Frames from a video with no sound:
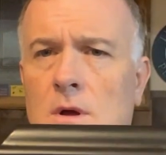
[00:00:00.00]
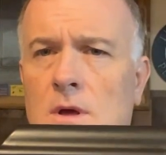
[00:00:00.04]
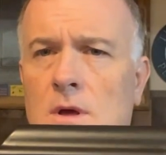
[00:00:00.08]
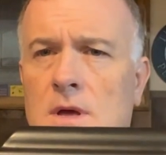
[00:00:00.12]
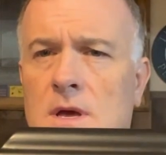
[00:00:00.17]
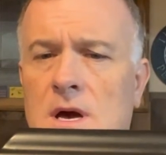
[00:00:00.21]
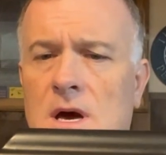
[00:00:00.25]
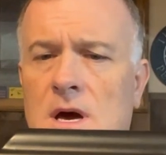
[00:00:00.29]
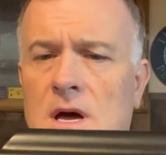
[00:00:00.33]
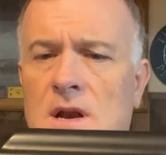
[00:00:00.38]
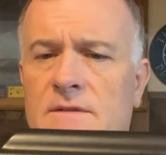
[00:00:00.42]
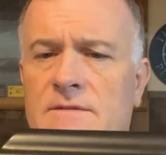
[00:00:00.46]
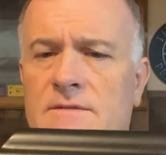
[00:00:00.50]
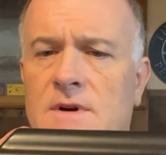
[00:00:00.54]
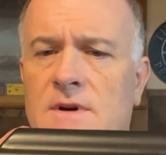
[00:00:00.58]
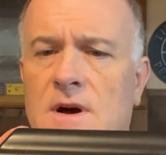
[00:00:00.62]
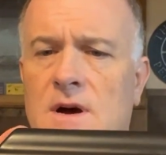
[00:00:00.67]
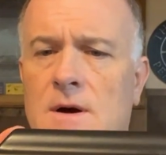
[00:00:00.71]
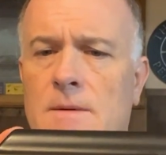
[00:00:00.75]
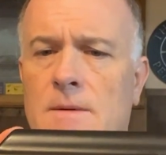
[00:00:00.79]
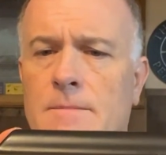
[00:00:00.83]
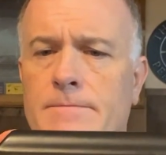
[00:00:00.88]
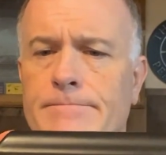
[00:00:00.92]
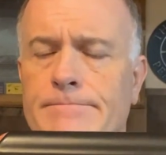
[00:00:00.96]
kind
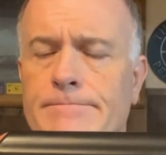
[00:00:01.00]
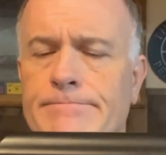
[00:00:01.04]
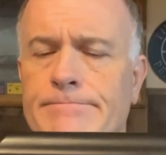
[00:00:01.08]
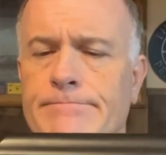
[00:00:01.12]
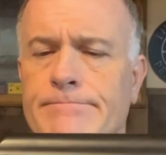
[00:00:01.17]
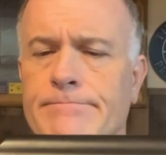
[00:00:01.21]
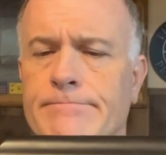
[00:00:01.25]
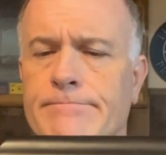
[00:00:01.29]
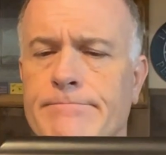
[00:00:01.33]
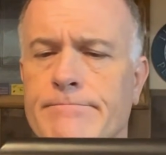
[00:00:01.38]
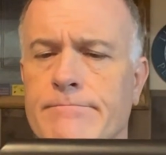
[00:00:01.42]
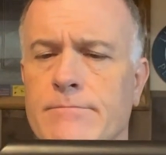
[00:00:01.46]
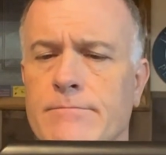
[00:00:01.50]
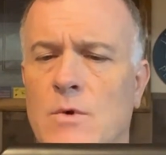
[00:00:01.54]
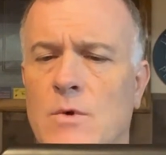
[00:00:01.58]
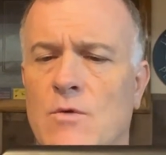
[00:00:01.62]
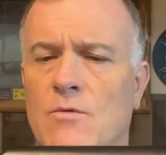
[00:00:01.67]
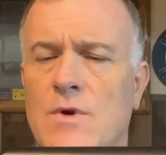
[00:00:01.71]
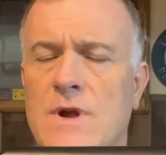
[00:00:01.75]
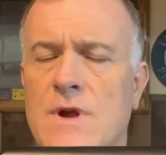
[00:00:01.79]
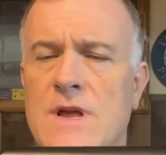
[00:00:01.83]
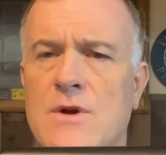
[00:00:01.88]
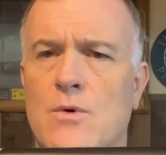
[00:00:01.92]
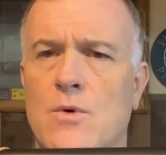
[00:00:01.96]
of
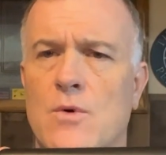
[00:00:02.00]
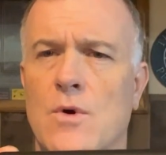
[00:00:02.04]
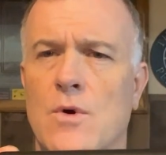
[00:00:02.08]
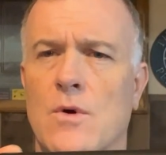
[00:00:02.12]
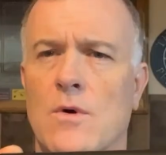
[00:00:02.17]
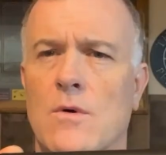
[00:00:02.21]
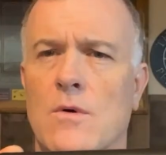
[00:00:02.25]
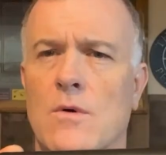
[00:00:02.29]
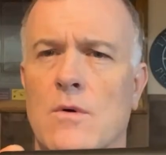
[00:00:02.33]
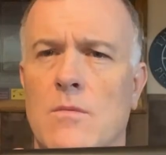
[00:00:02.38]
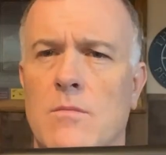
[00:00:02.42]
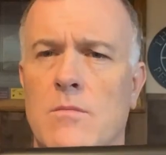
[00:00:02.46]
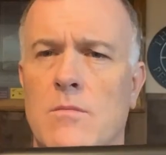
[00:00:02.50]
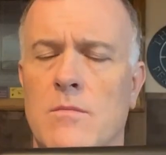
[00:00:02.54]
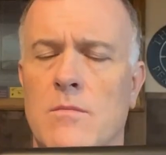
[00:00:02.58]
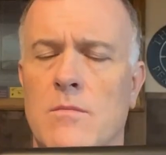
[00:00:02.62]
recoil